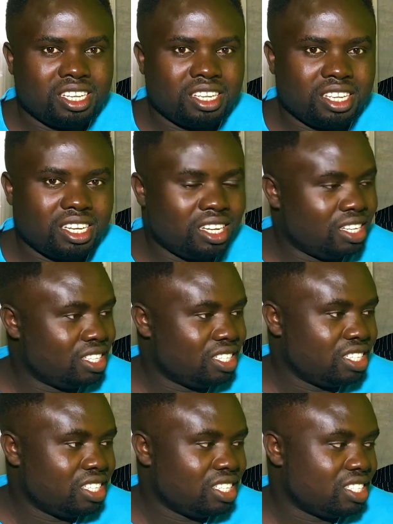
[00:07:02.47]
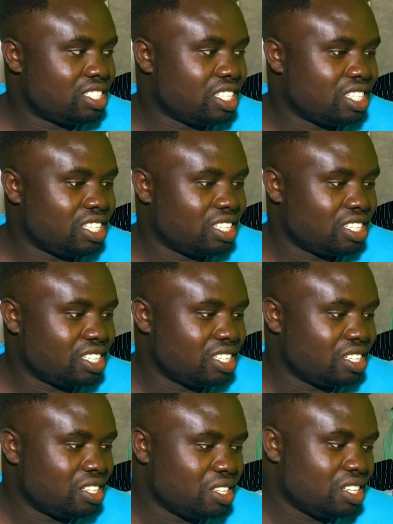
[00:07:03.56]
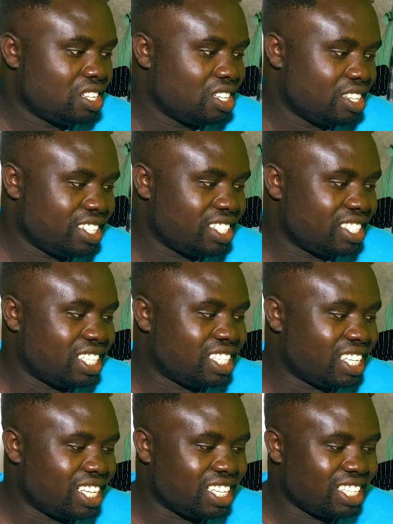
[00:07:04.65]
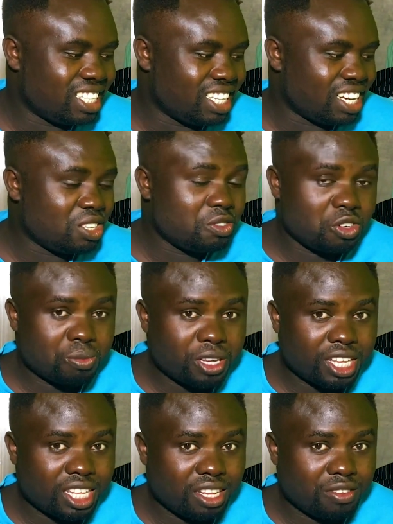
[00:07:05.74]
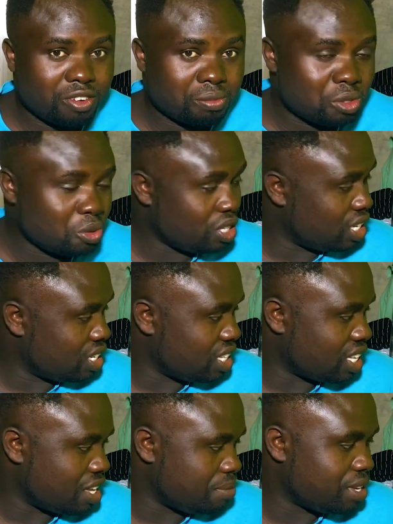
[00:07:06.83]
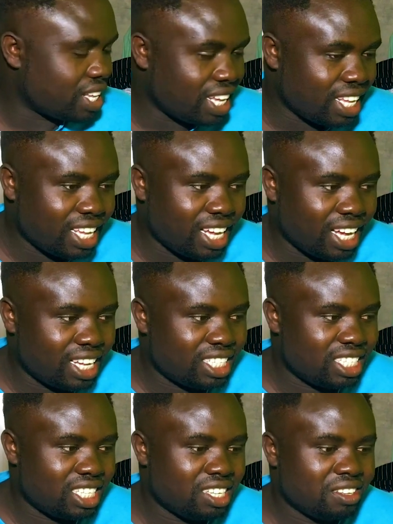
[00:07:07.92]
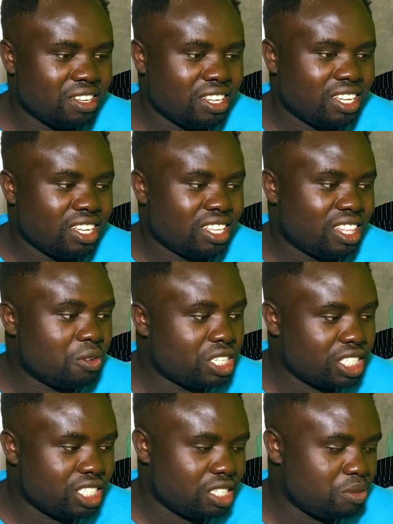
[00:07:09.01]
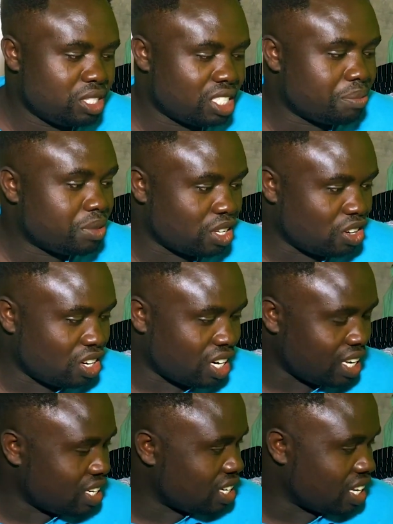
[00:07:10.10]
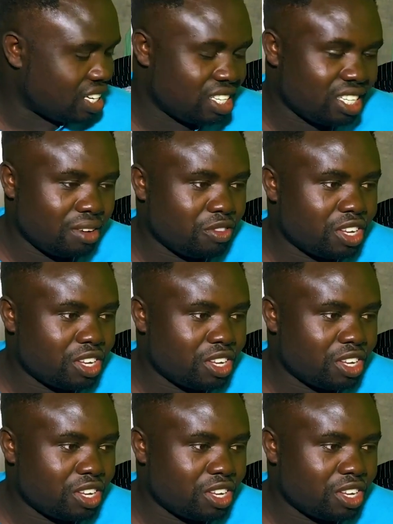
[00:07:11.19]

Yeah, it's that they're not from Kenya. They're from Sweden. They came in Kenya and they were teaching me something online, and they have